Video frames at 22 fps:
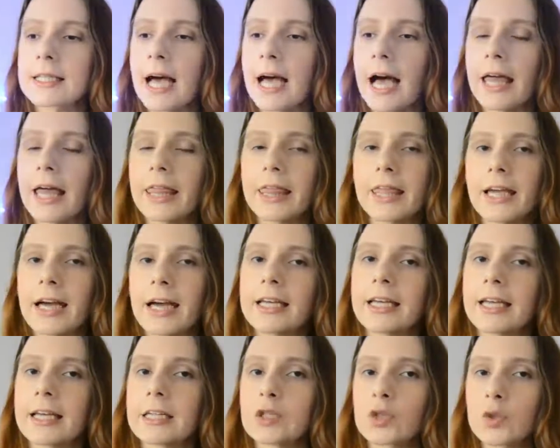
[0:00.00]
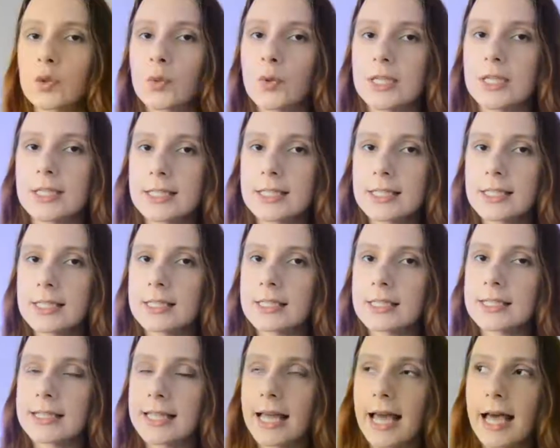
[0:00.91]
I think I can squeeze in
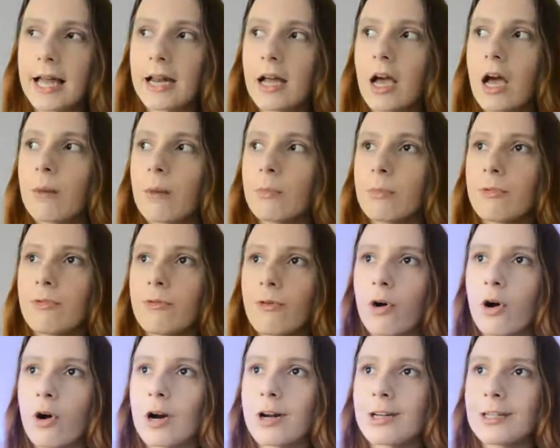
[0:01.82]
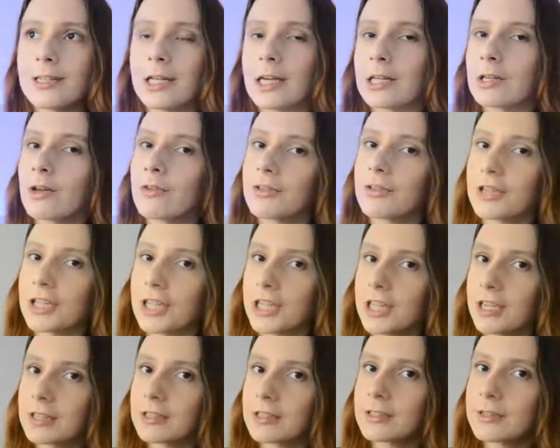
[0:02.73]
that before the end of the
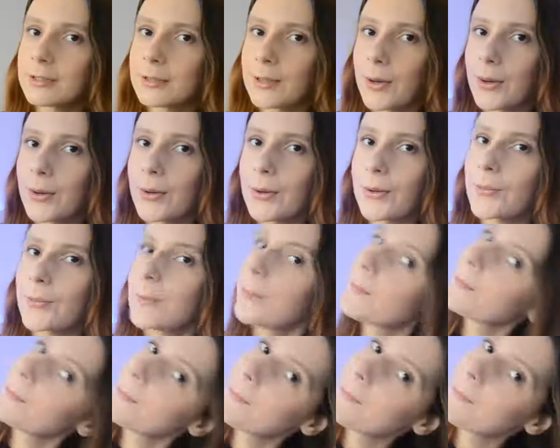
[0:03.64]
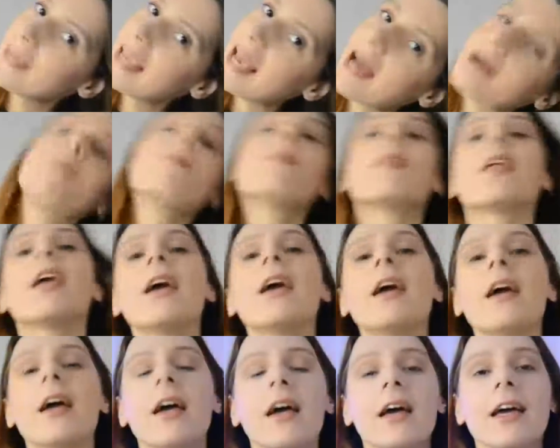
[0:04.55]
year. So yeah,
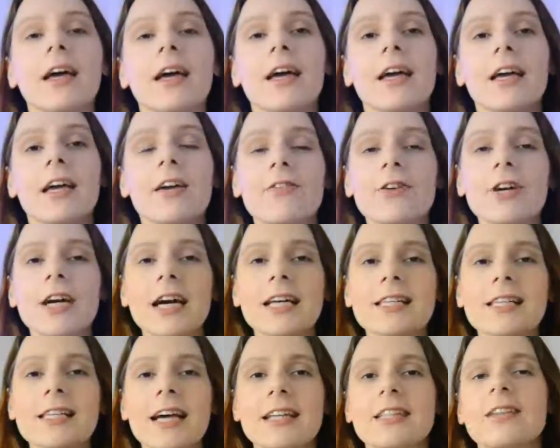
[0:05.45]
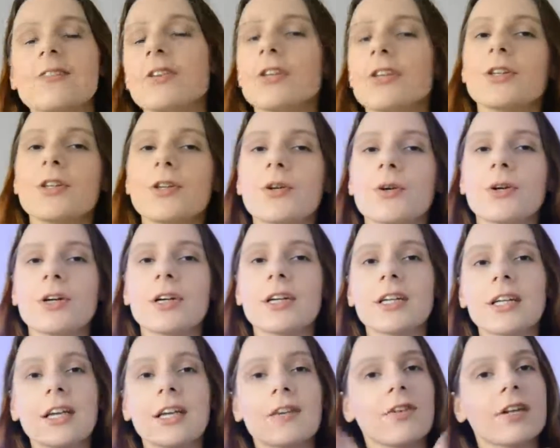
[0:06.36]
if you guys like the video,
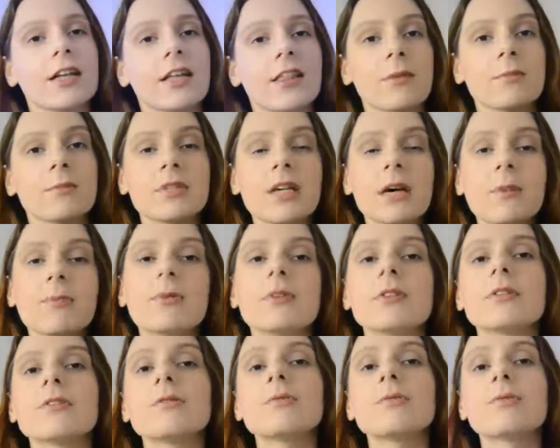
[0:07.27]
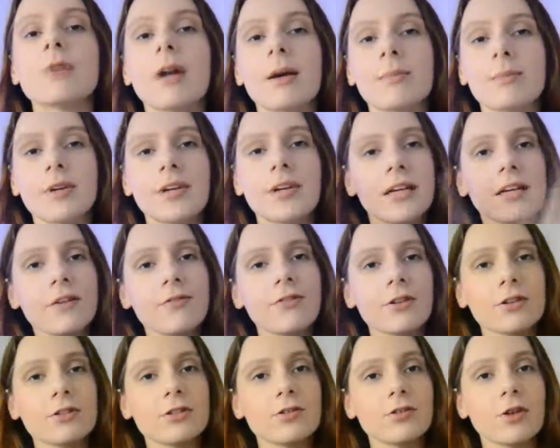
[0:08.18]
give it a thumbs up, subscribe if
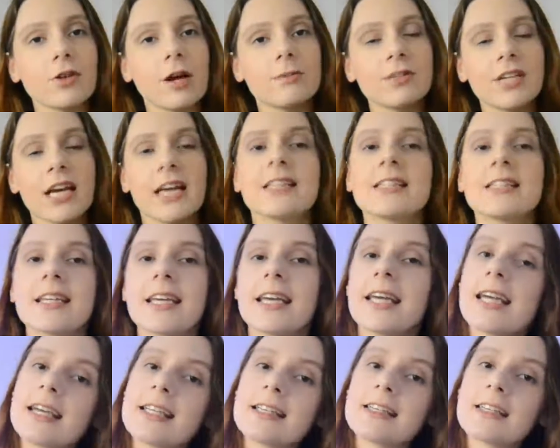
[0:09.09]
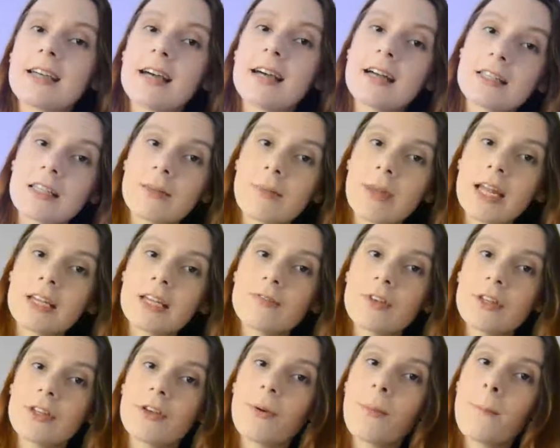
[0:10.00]
you're not subscribed yet, and I'll see my next
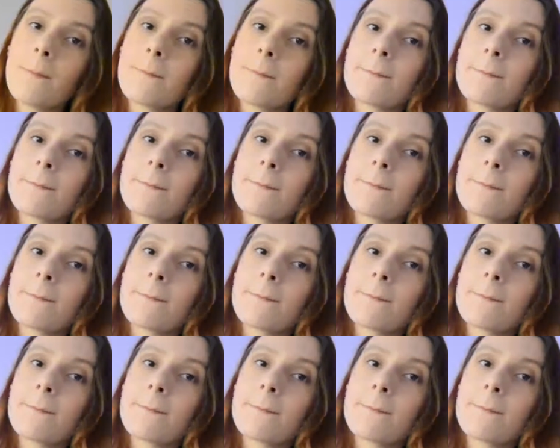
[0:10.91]
video.